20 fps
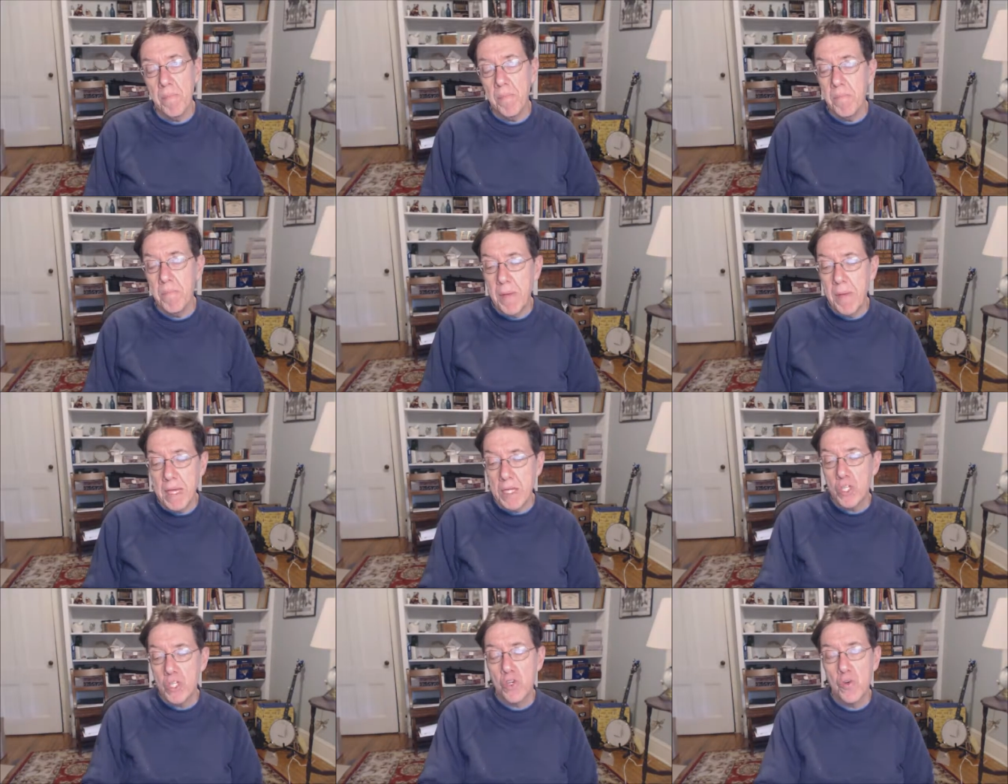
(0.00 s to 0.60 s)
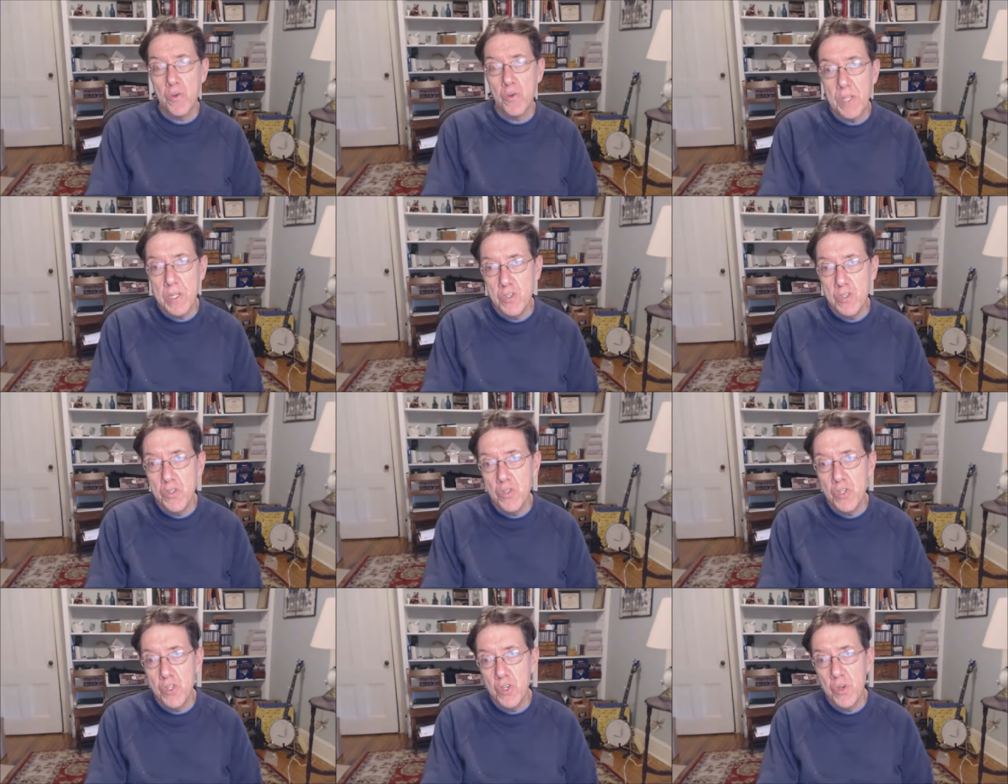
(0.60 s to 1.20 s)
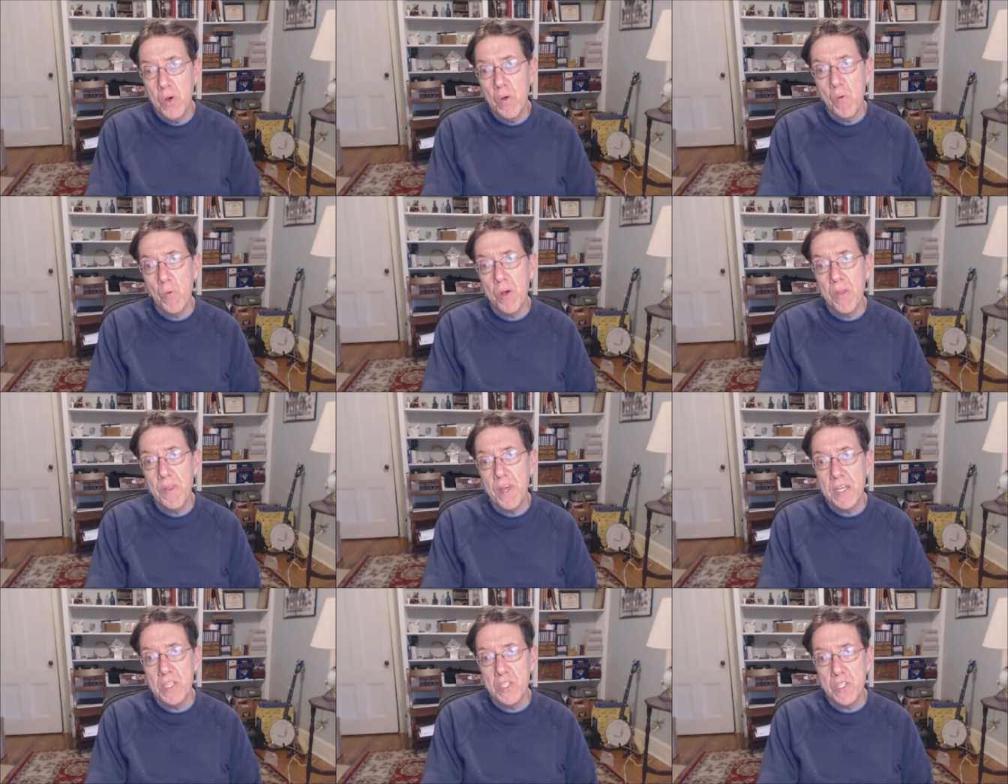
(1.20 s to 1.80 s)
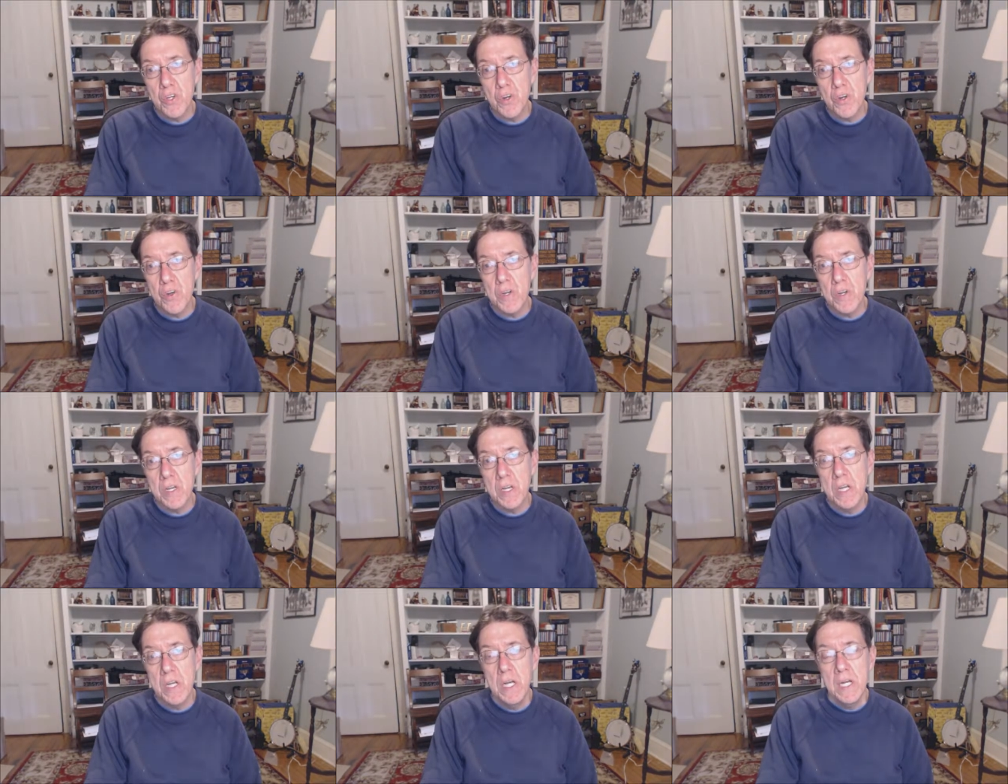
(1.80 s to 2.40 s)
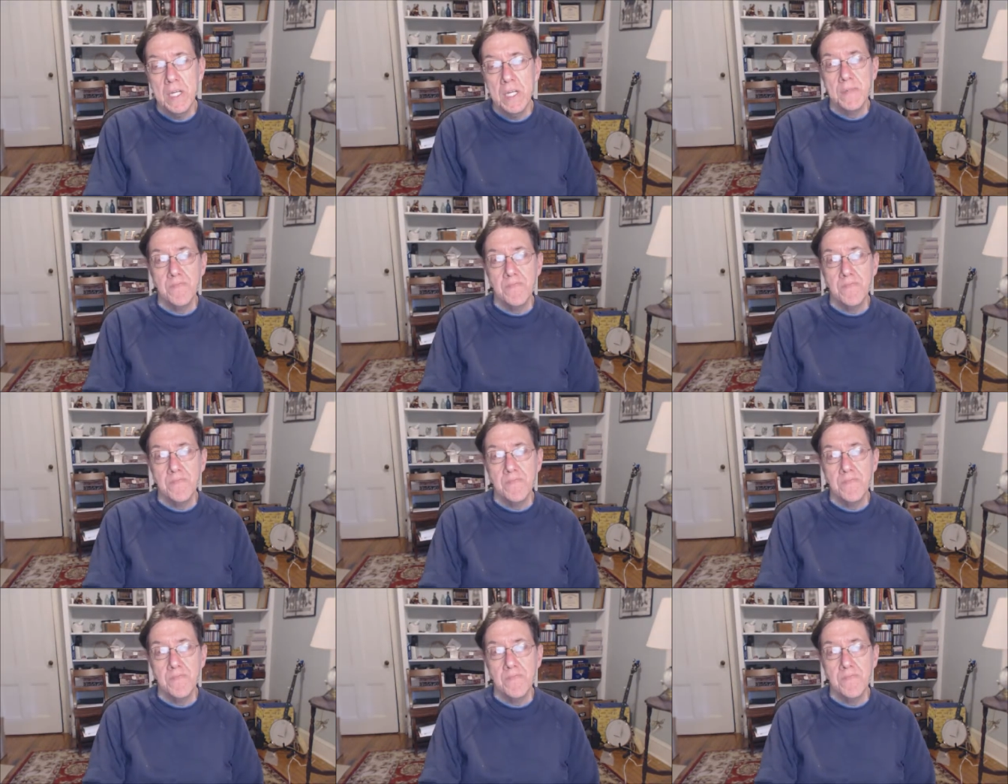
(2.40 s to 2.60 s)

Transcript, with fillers: make sure that you do it with a certain